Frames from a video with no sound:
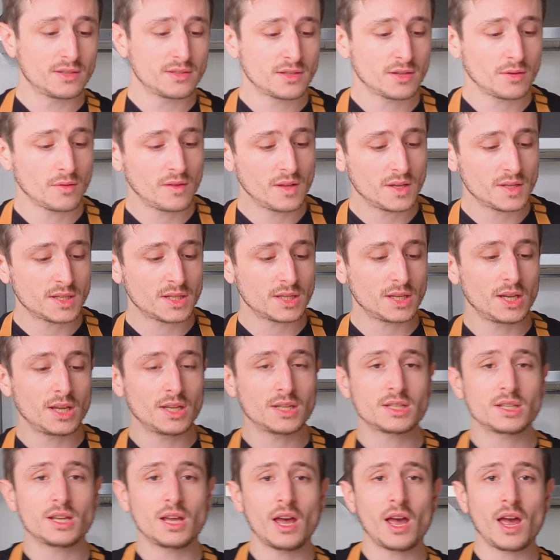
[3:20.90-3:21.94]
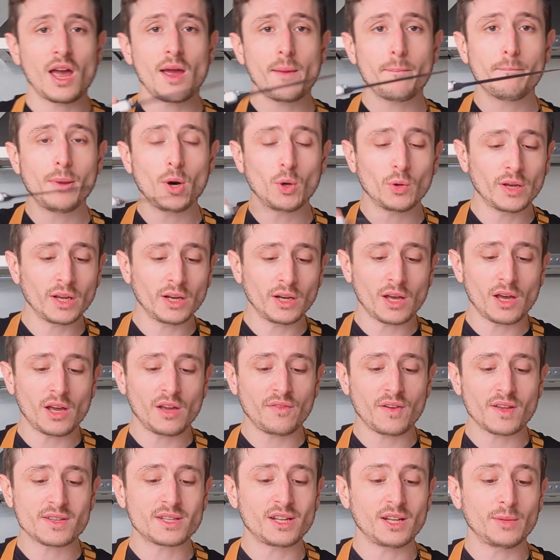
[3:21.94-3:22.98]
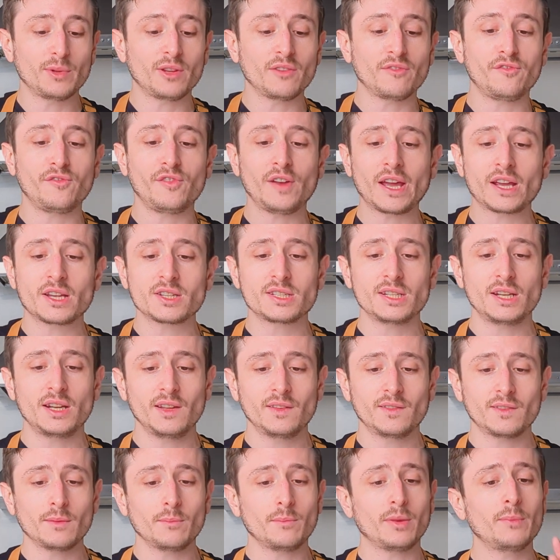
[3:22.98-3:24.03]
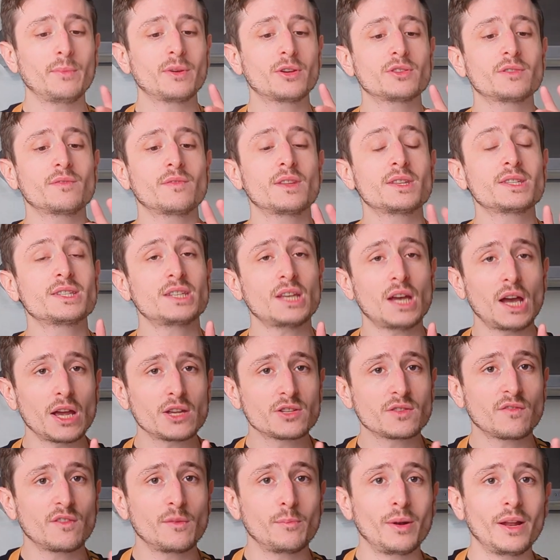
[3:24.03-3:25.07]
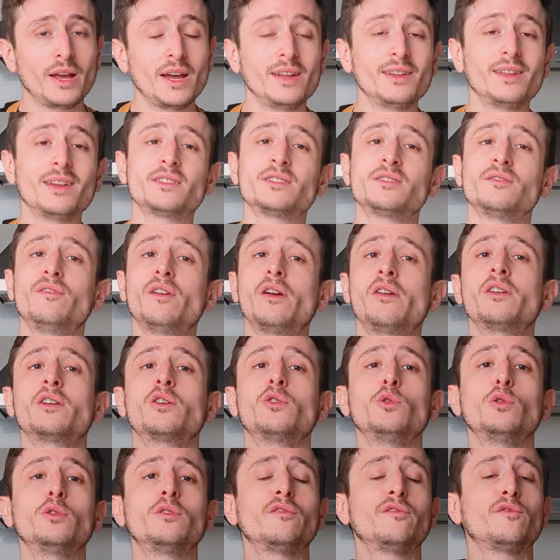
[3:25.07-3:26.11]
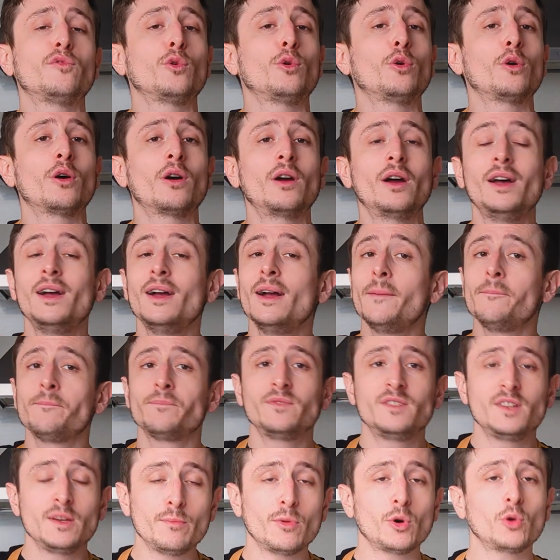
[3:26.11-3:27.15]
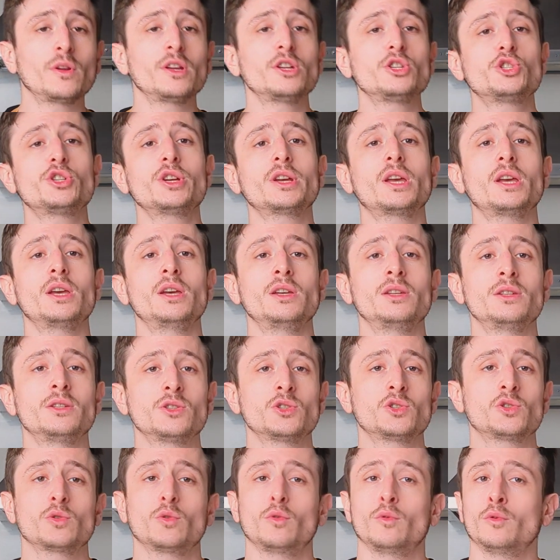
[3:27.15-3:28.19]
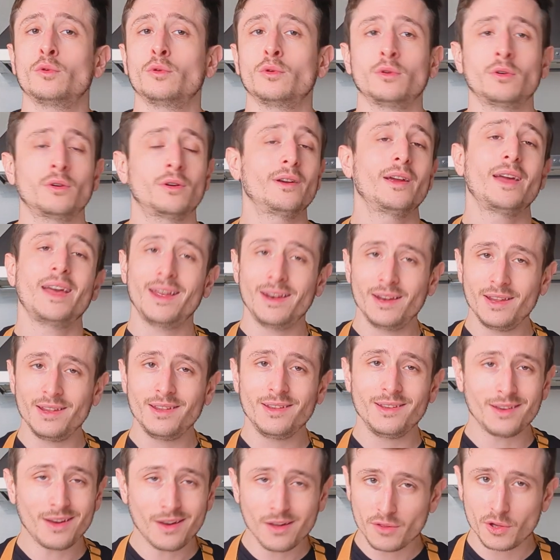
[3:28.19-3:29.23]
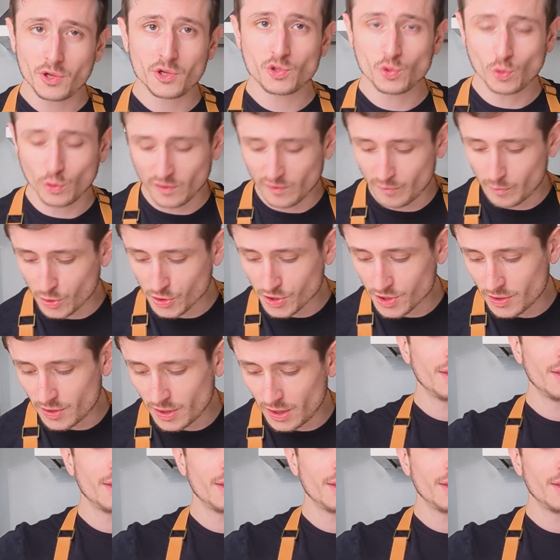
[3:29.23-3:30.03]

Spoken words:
So this is a boning knife, has a little bit of flex in it, but because of the size of the blade, it's very good for deboning chickens or any other sort of butchery.